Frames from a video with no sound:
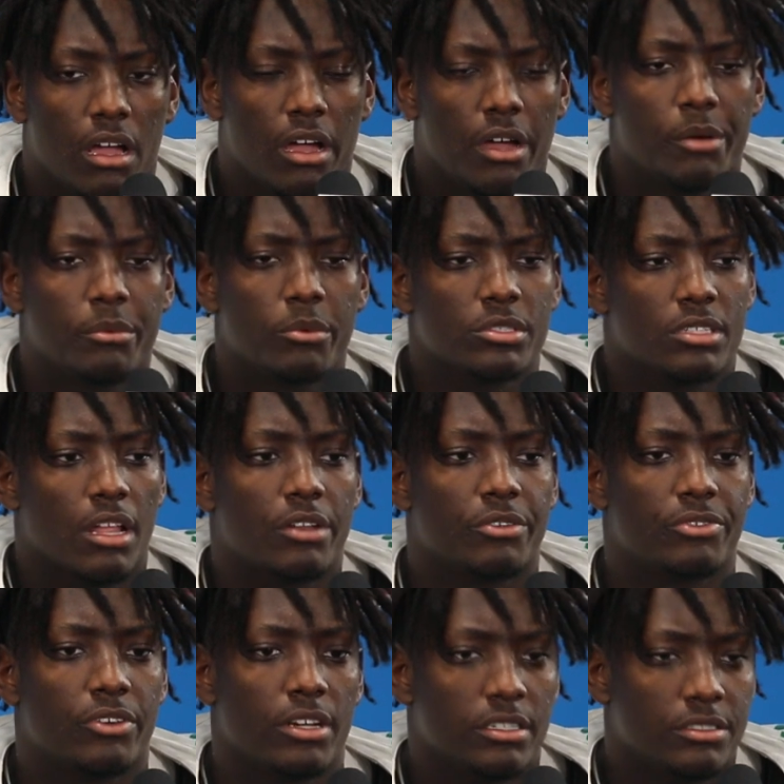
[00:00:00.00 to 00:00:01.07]
It was a lot of
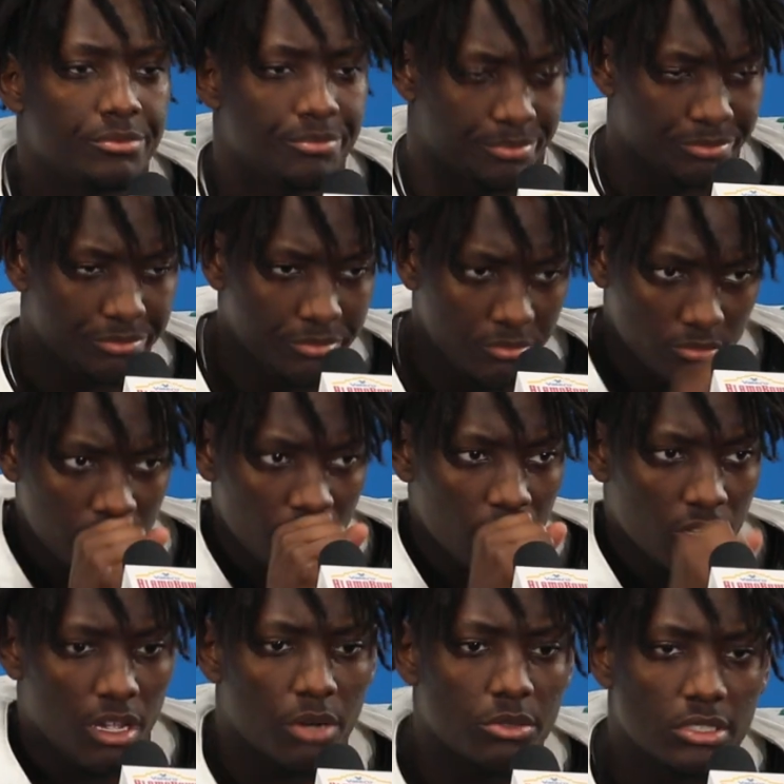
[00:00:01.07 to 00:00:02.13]
fun.
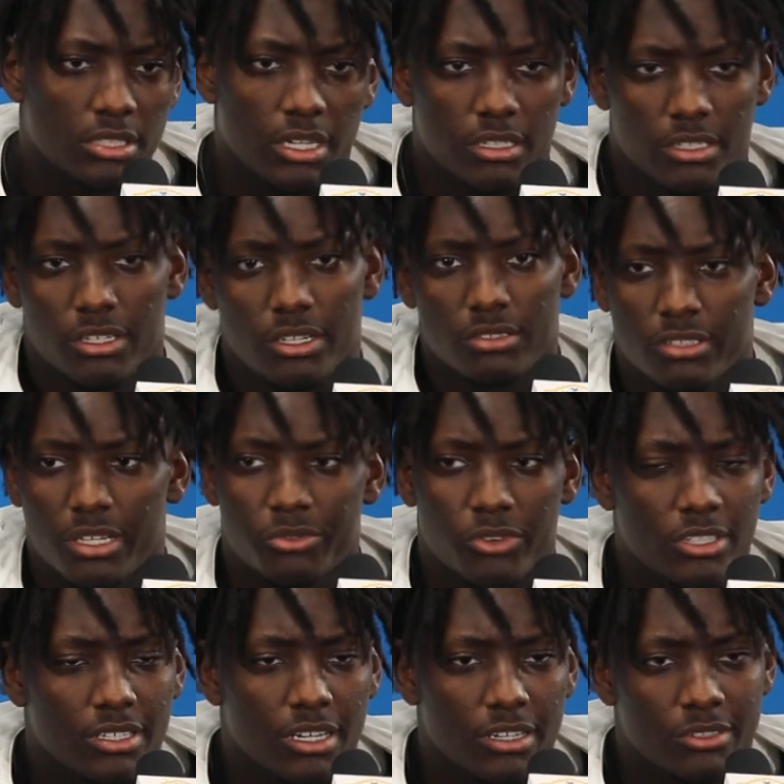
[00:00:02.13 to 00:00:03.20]
I would say, you know, that
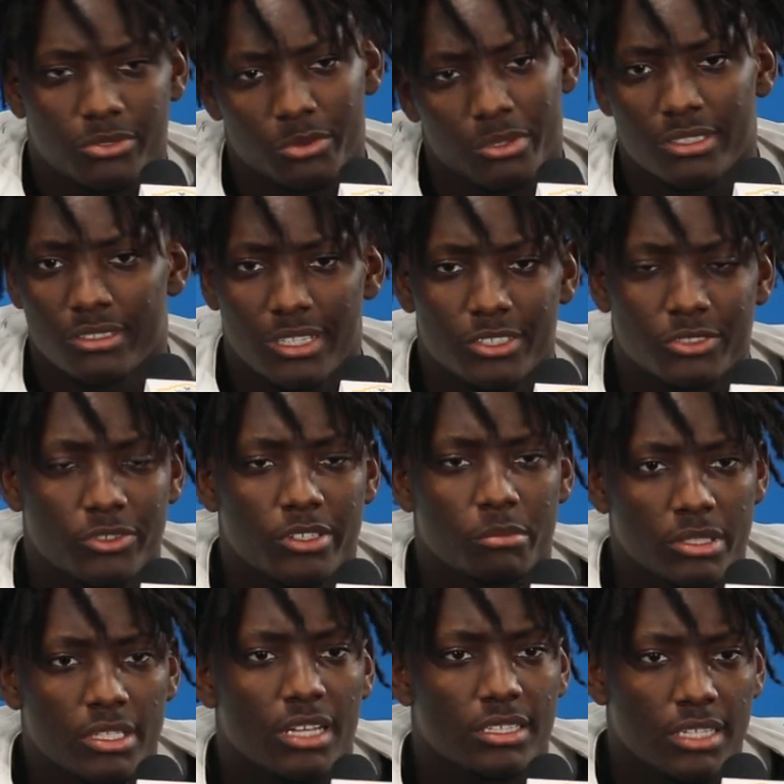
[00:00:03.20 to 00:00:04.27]
first half wasn't as fun,
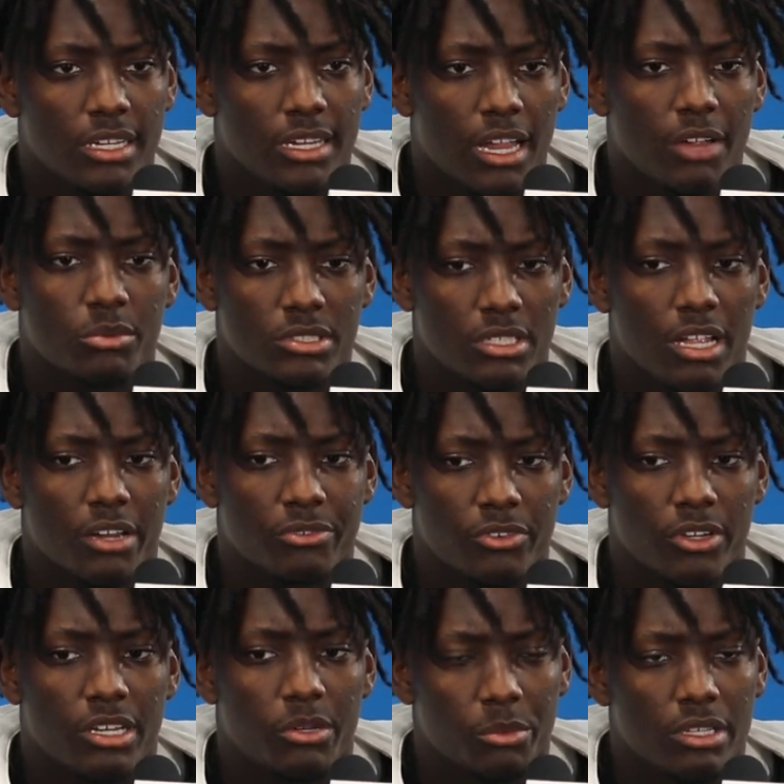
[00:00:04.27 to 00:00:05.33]
but that second half was a lot of
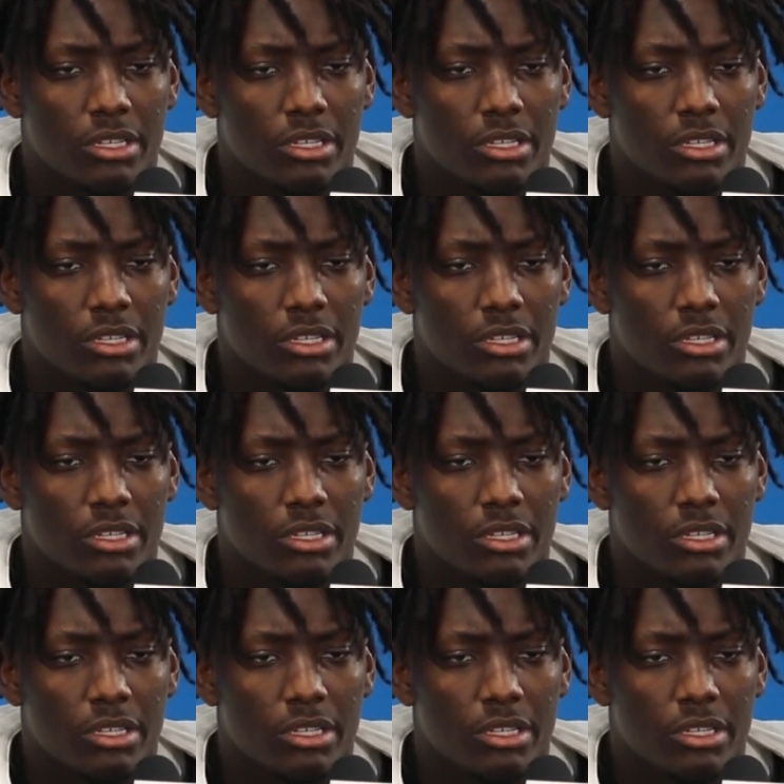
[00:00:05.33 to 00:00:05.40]
fun, and